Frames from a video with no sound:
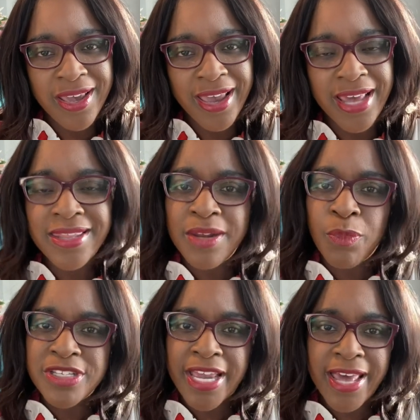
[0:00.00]
And then
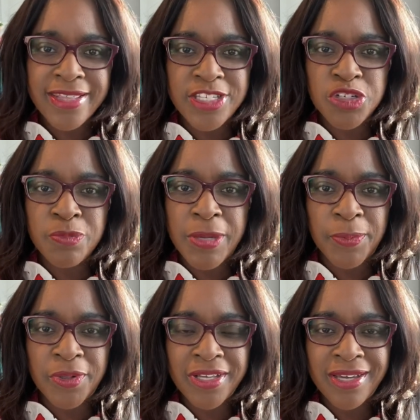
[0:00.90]
once I had these two
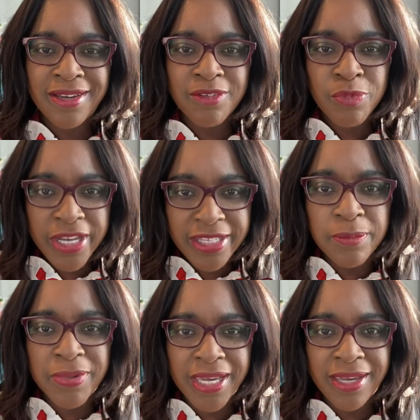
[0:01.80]
people really
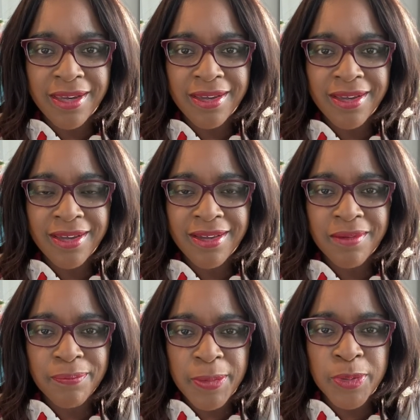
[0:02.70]
be
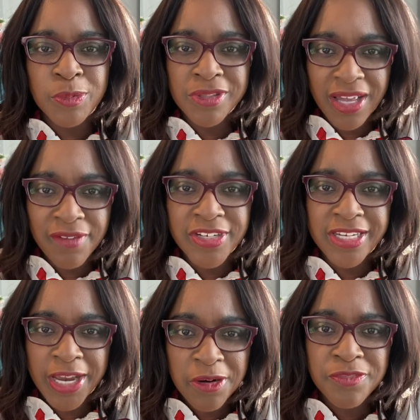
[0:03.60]
people who loved and
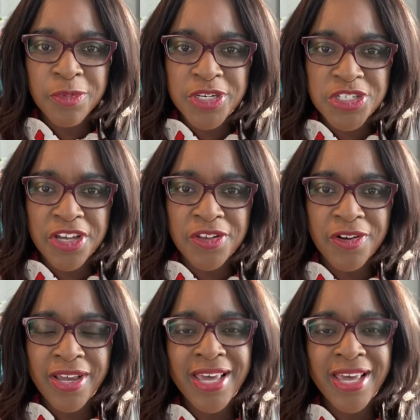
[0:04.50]
cared for each other,